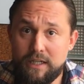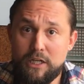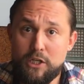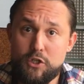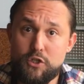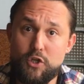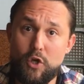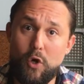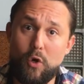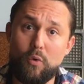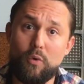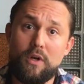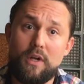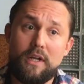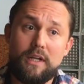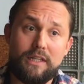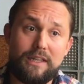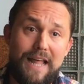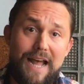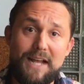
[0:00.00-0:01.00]
So
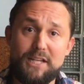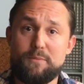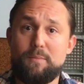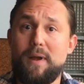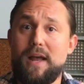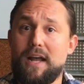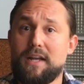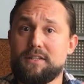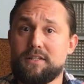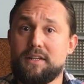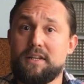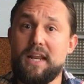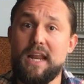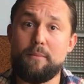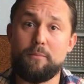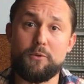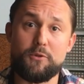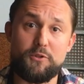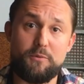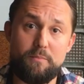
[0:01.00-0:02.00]
LastPass
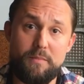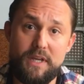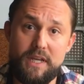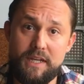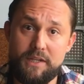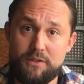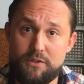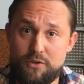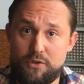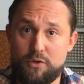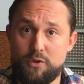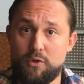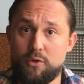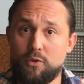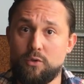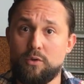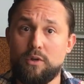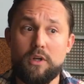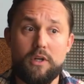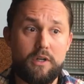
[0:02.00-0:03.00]
enables me
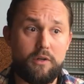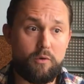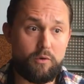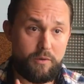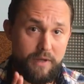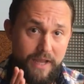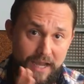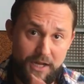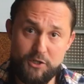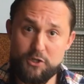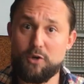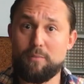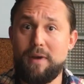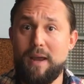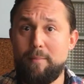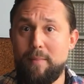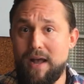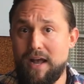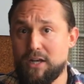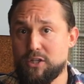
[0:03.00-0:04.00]
to enter my
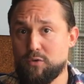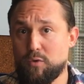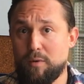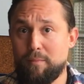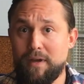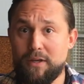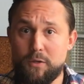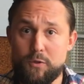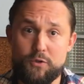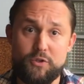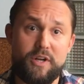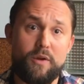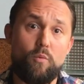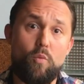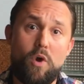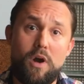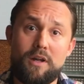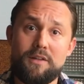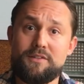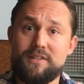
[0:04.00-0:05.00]
password and my username
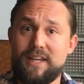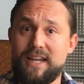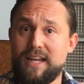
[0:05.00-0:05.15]
once.